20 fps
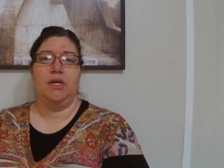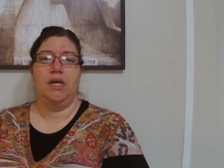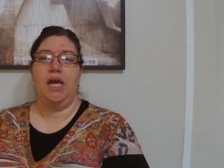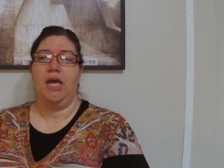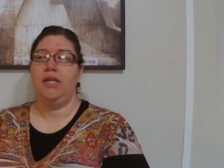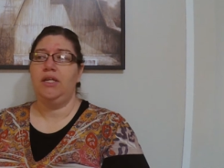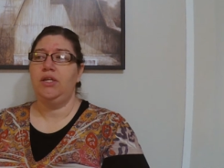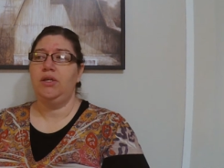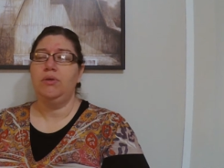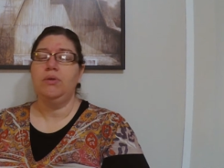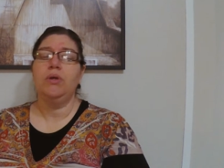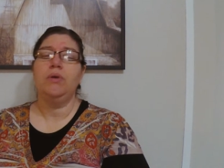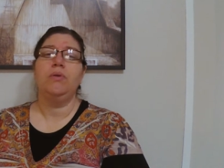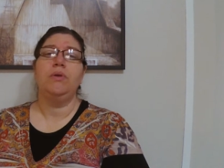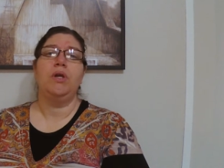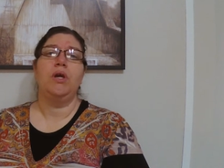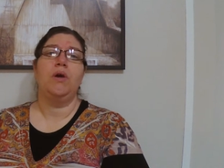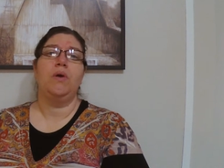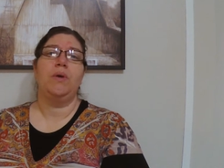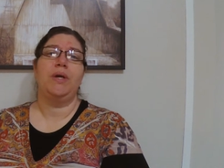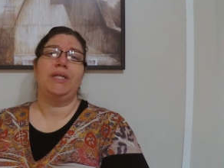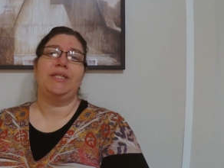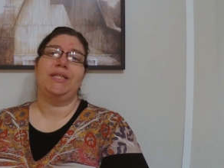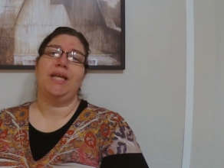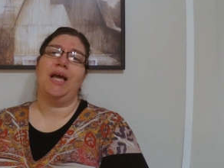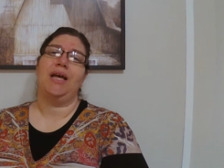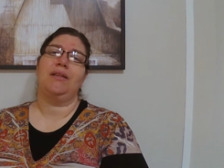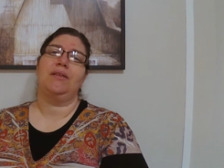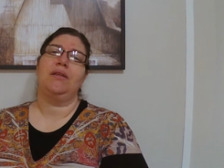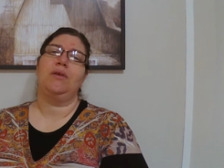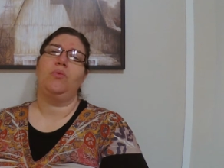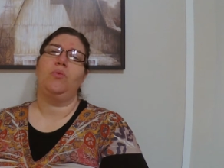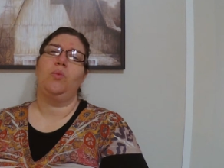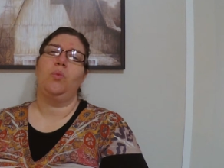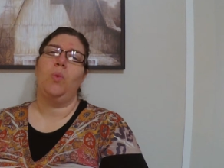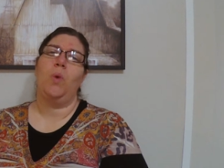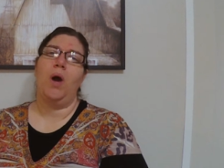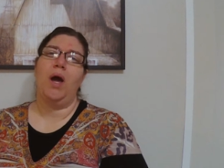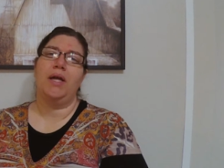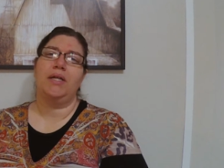And you don't know exactly
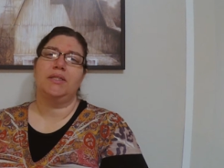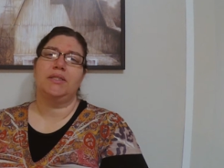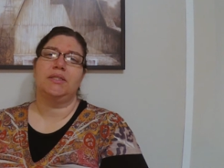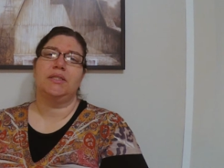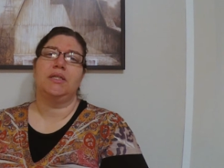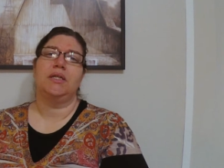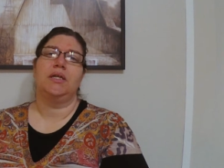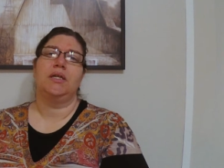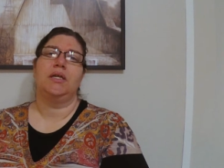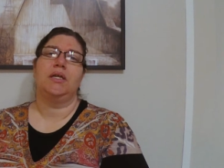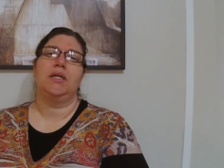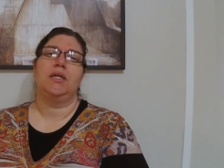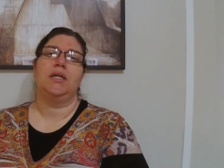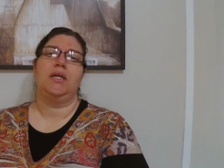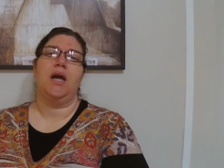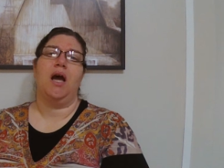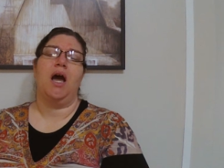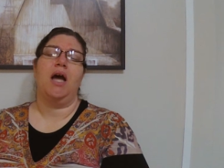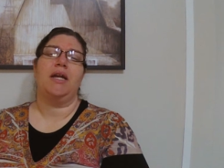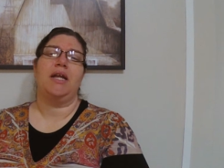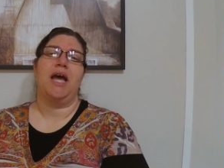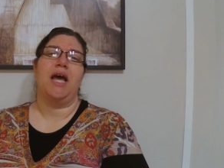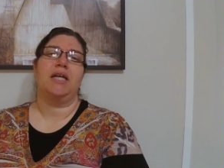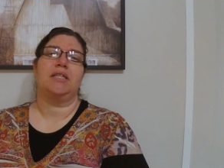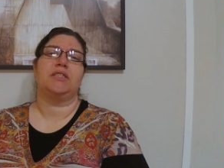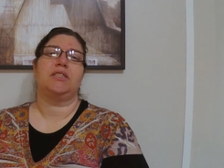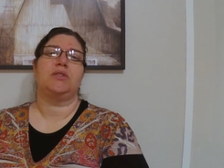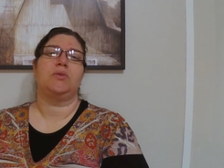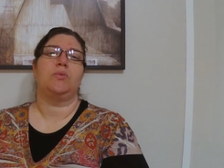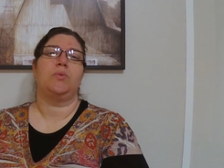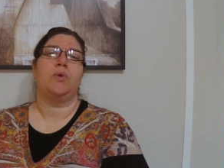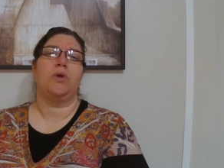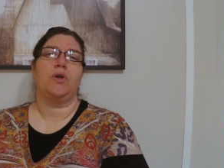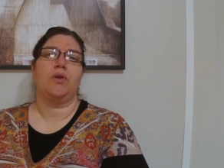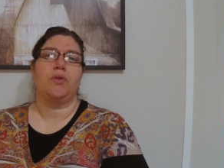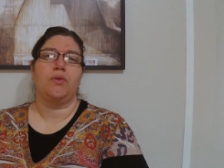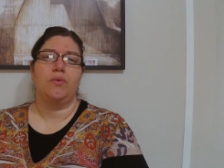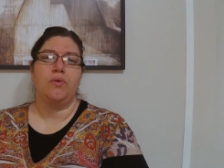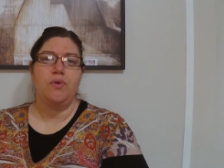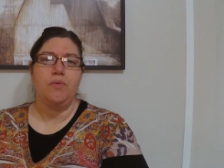what God has to work
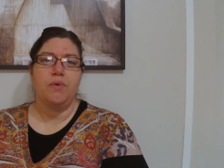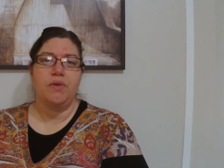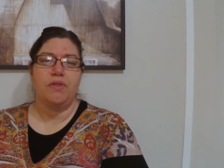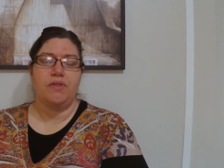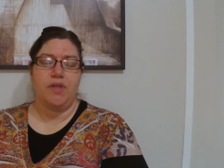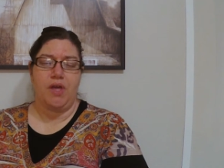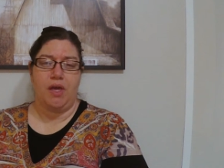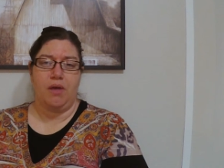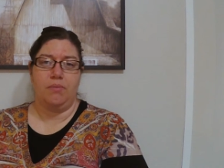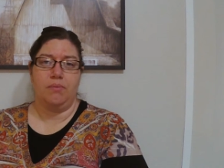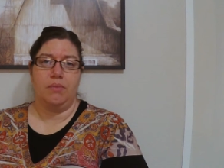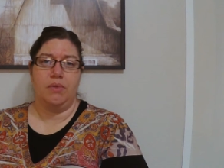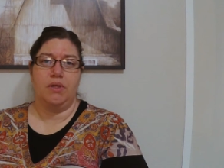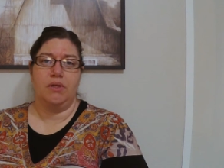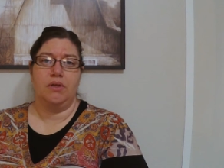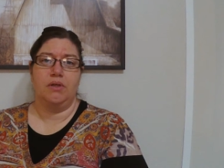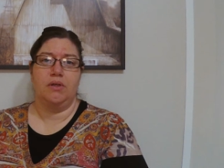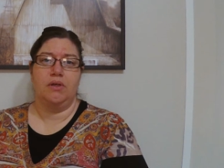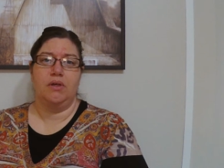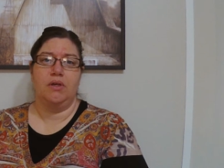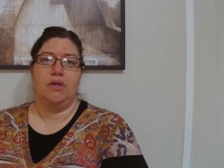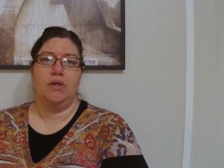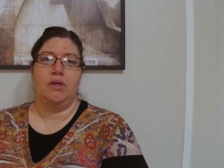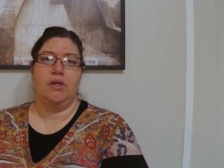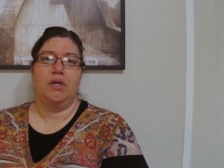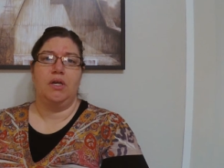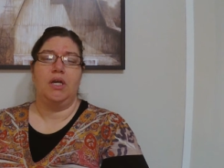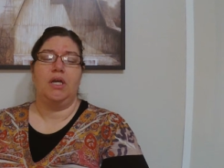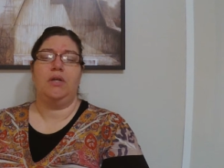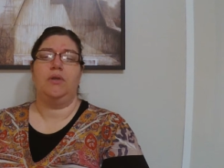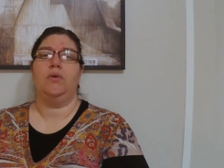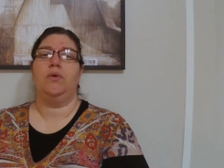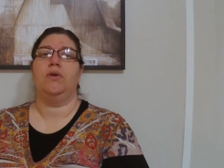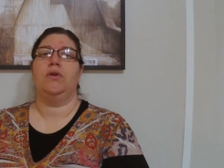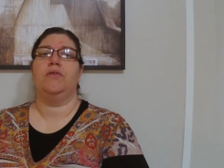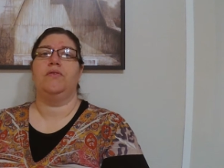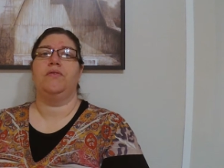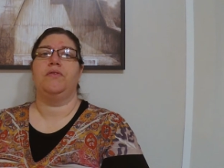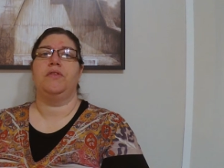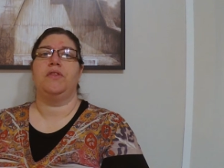through with them in
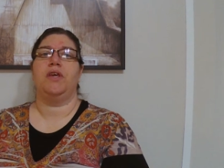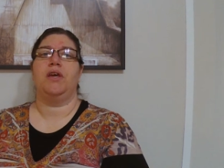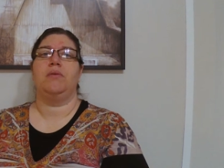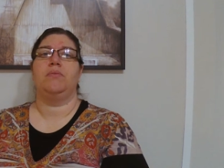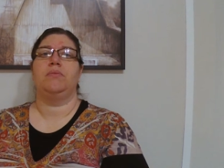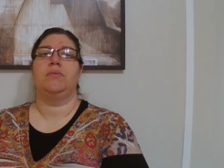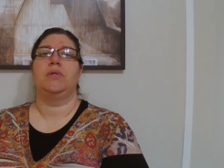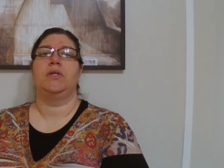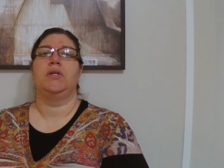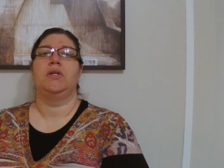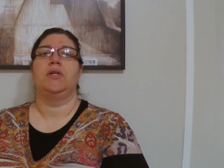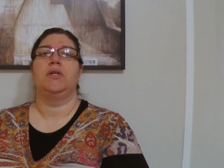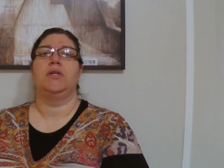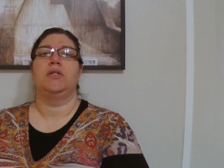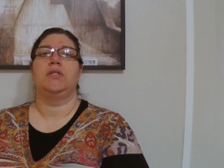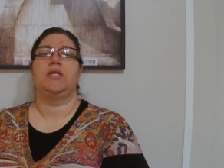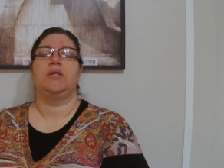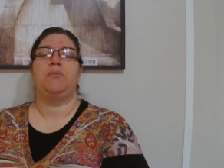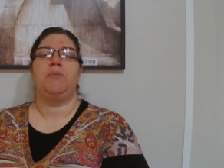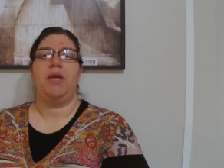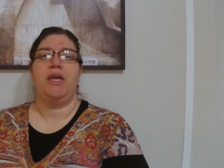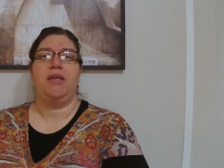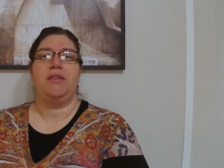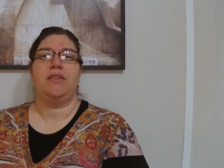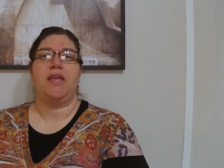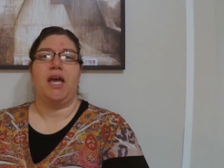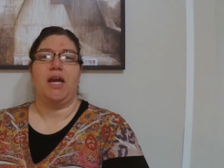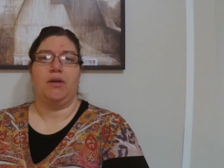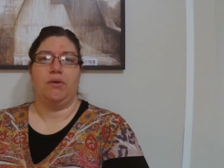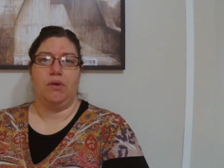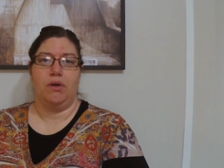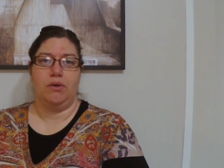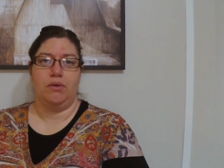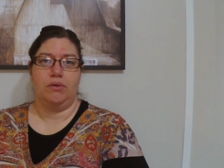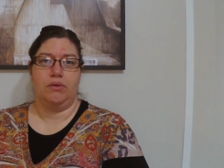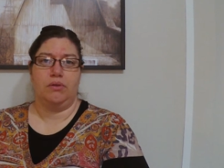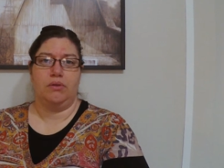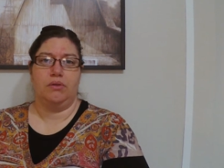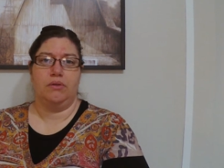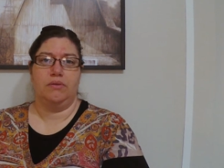order for them to make that
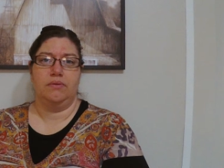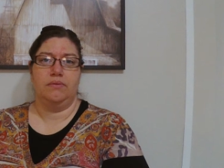growth.